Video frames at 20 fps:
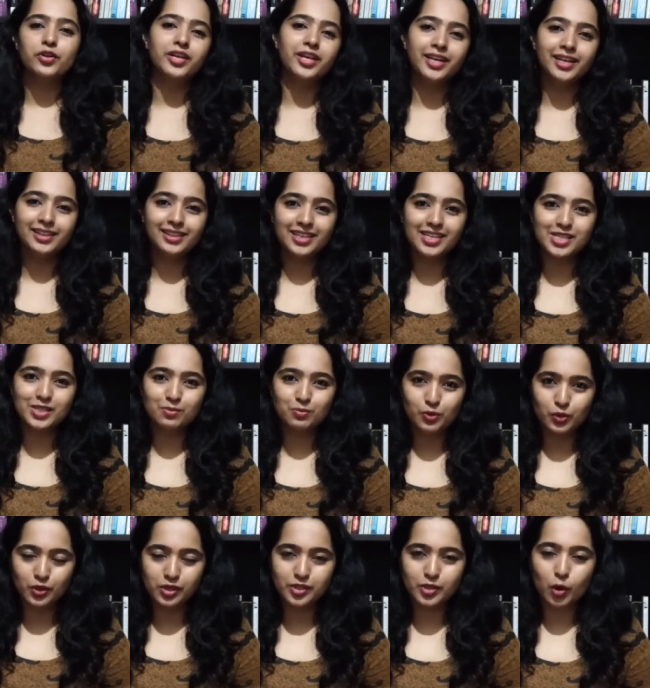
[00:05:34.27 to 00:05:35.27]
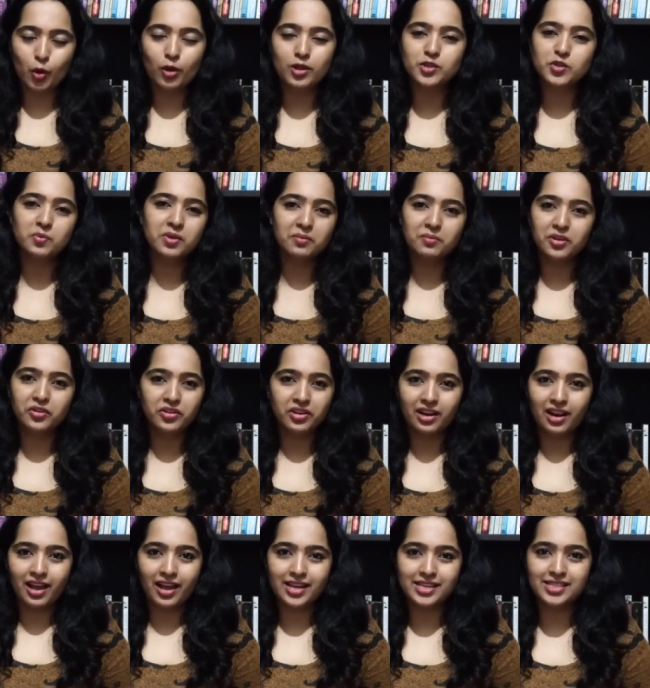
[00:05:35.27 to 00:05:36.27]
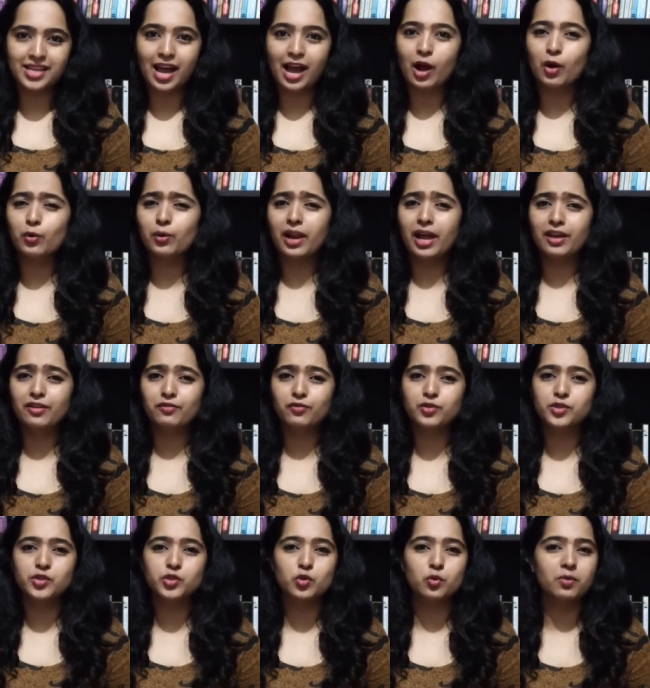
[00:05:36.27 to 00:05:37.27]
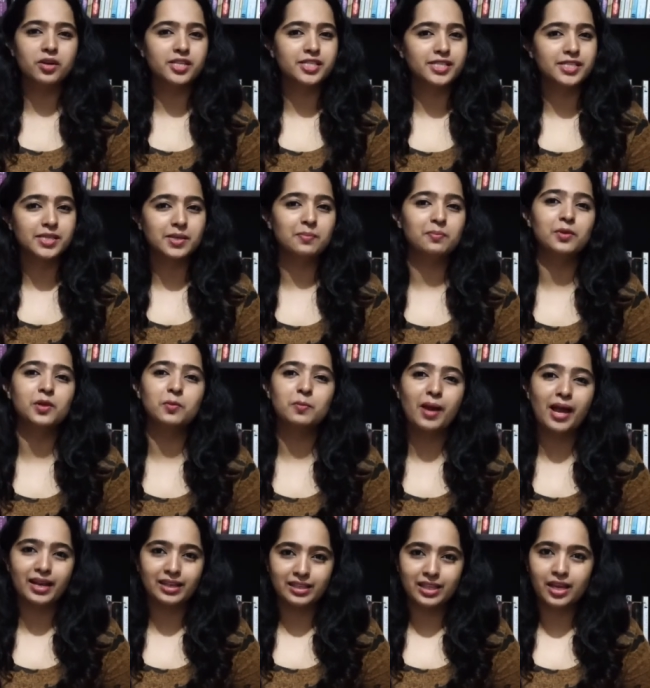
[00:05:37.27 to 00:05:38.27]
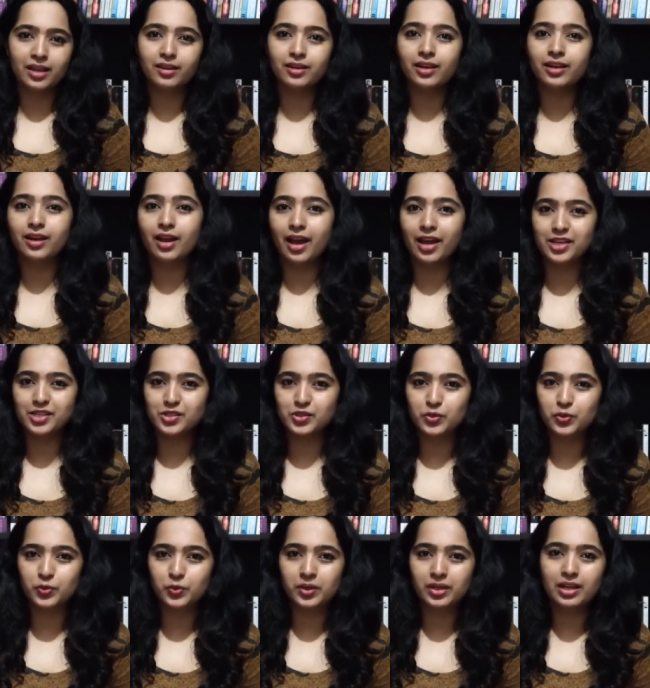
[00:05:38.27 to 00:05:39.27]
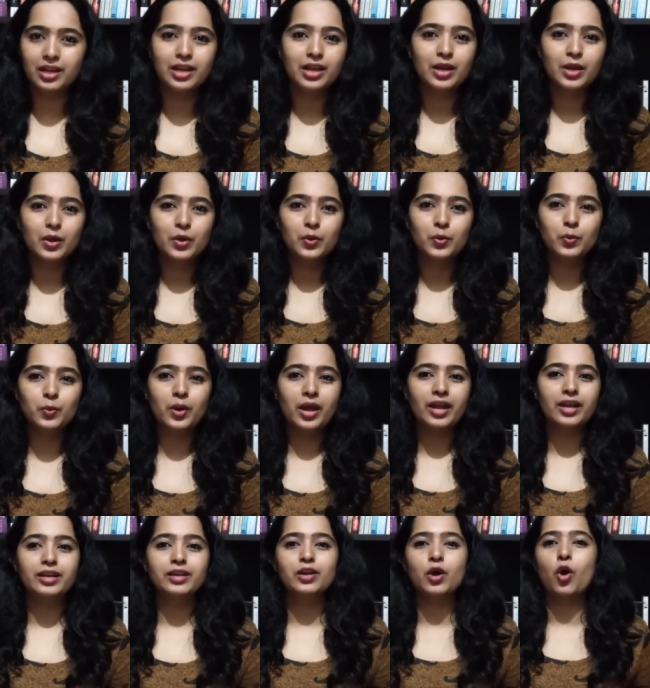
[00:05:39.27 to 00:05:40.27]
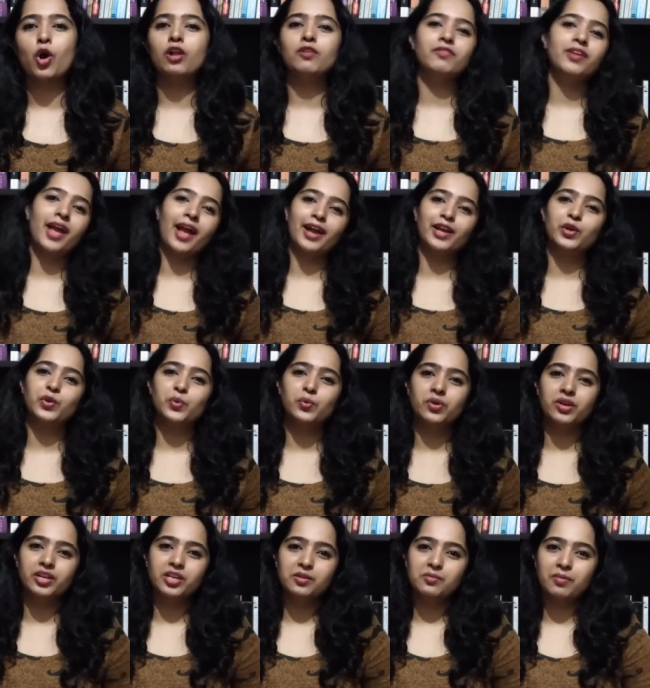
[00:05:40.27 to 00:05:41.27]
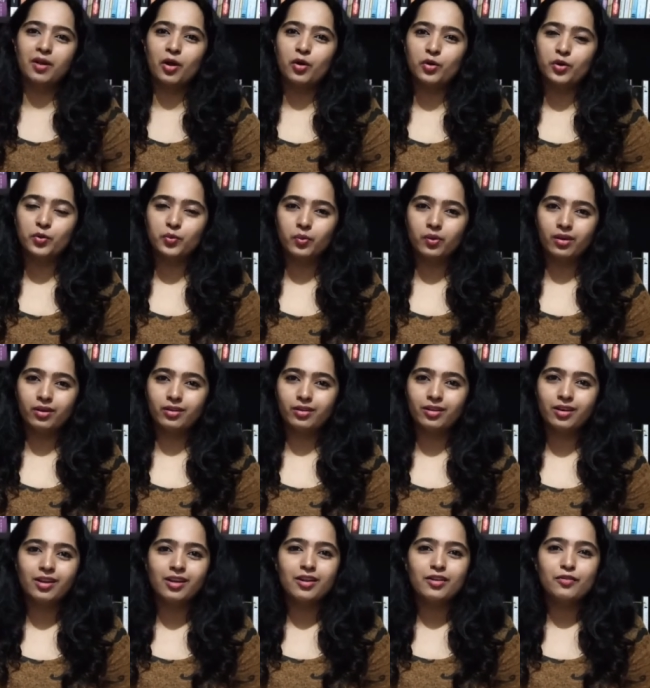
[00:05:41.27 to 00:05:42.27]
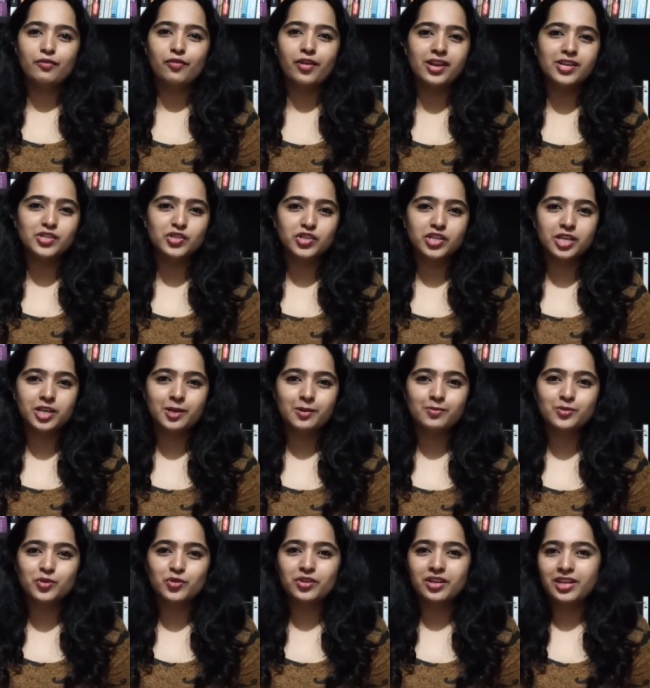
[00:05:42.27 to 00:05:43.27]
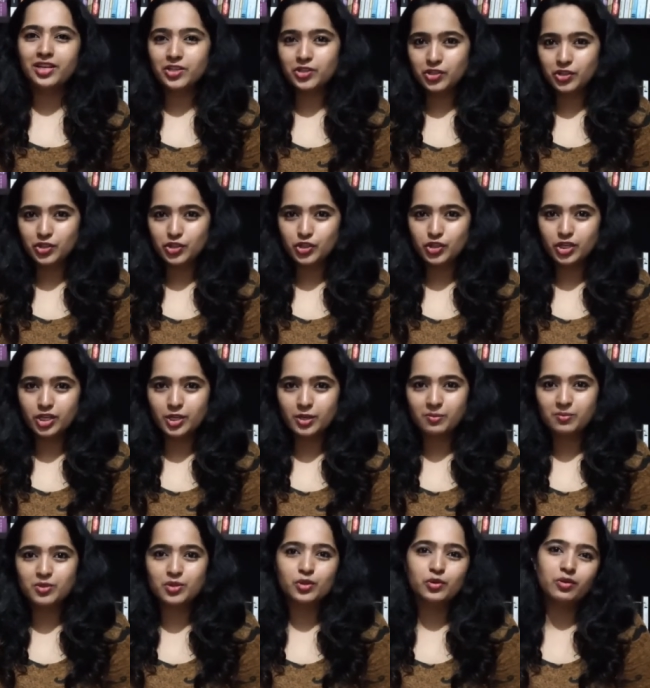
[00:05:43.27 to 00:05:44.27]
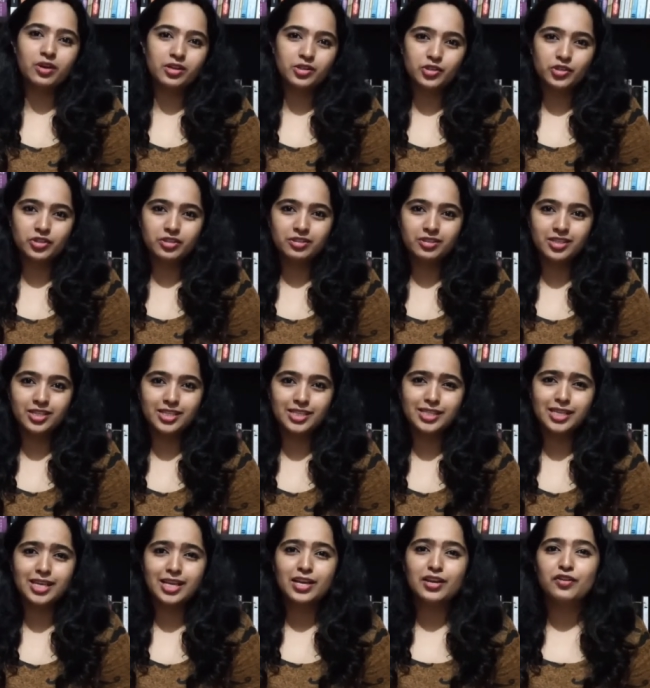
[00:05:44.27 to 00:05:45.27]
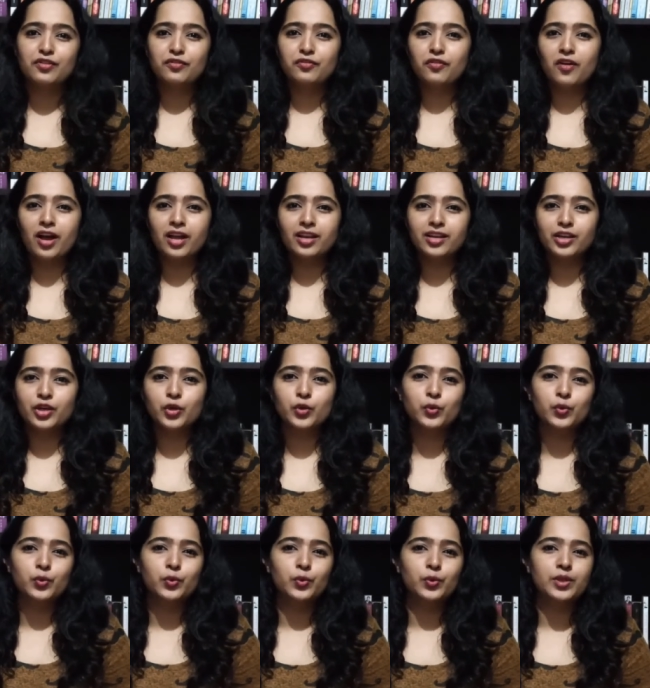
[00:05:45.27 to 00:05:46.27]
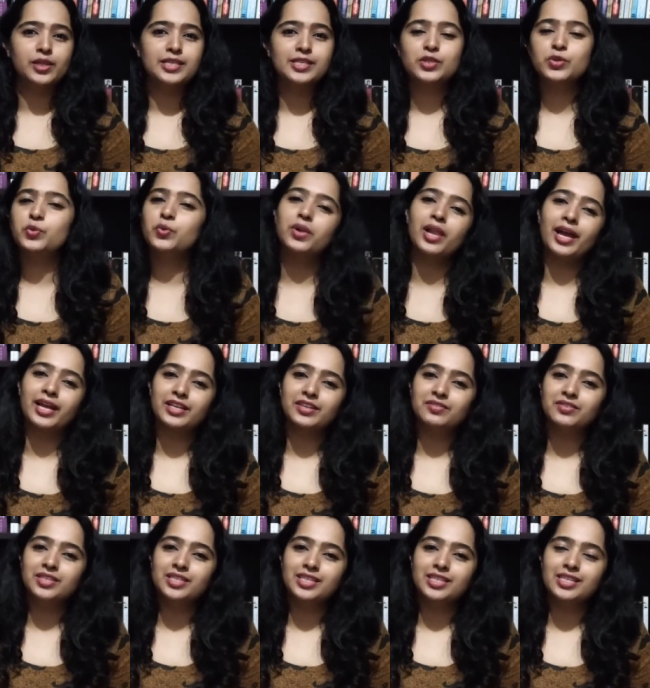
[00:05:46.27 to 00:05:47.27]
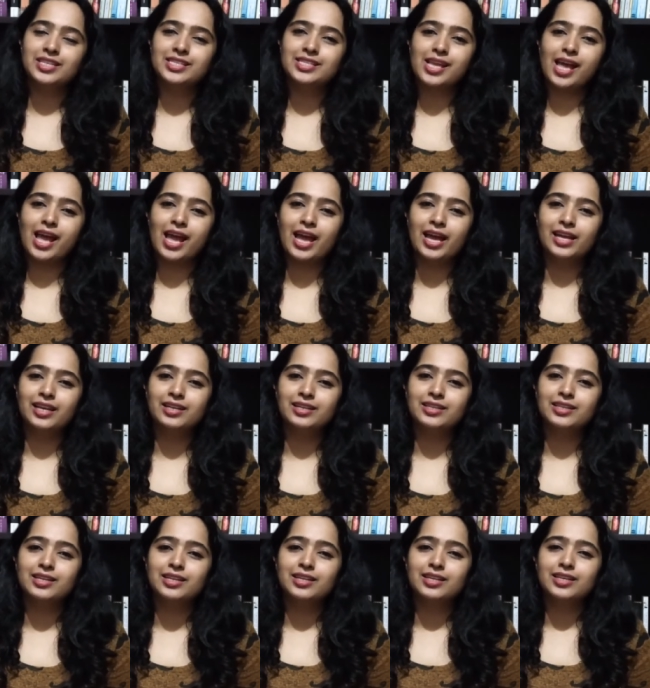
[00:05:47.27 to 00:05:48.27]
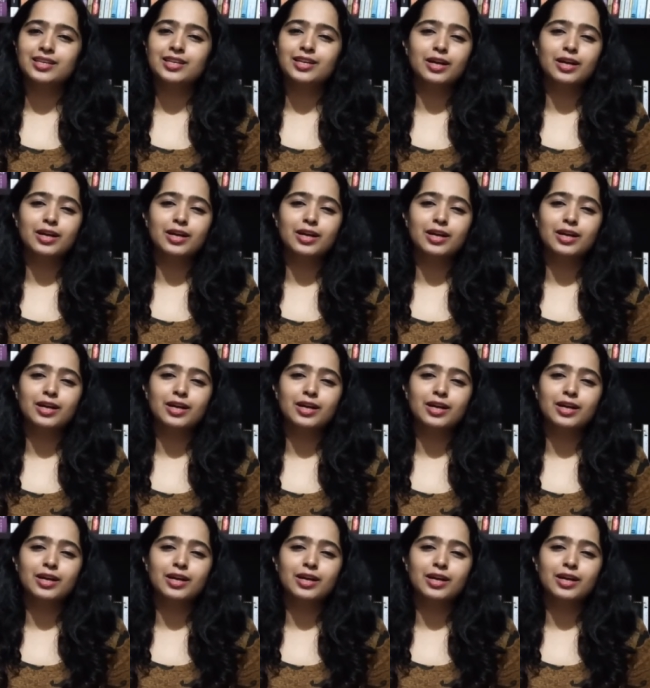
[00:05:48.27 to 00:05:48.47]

Reading these books also made me realize how life was so much simpler back then in high school when all we had to worry about were friendships, relationships, crushes, fun, cool, school activities, and